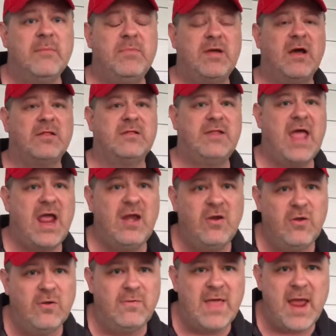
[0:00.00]
because they
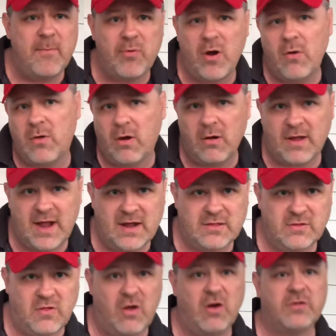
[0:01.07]
knew they broke all kinds
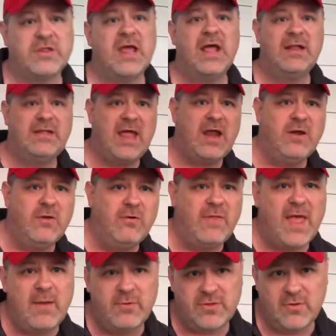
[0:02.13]
of laws. They knew
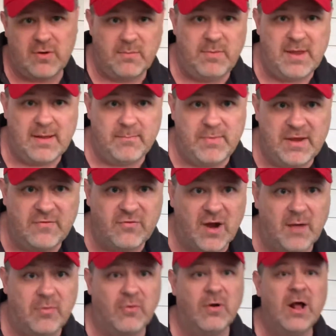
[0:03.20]
they was going to be in big
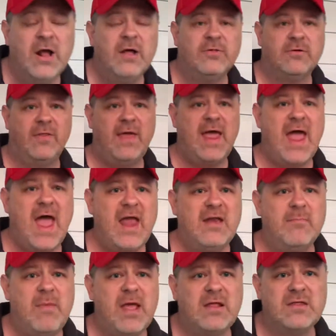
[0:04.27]
trouble, so they had
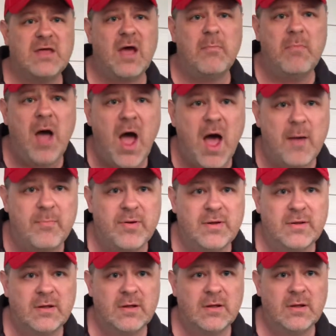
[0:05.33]
to make something up
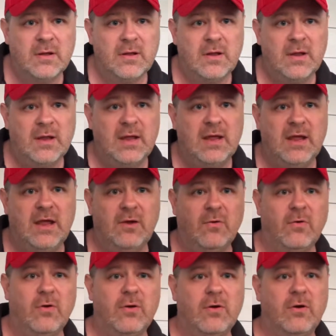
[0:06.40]
in
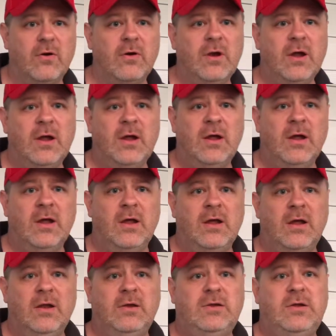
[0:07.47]
order
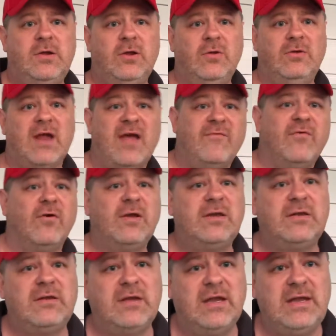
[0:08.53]
to divert
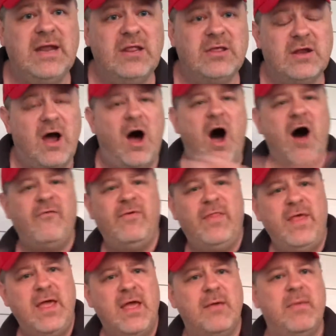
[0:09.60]
the attention off of
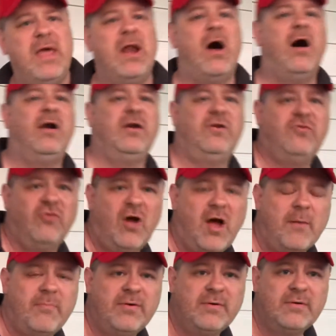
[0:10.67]
them and on to
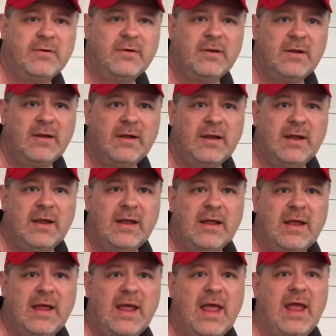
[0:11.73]
Trump,
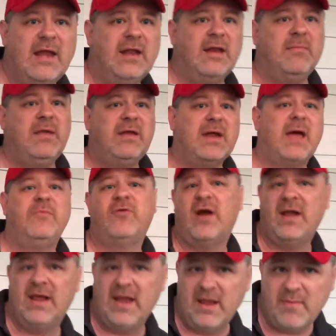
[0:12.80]
and in the meantime
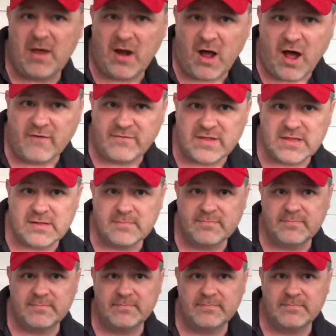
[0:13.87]
try to get him out of office.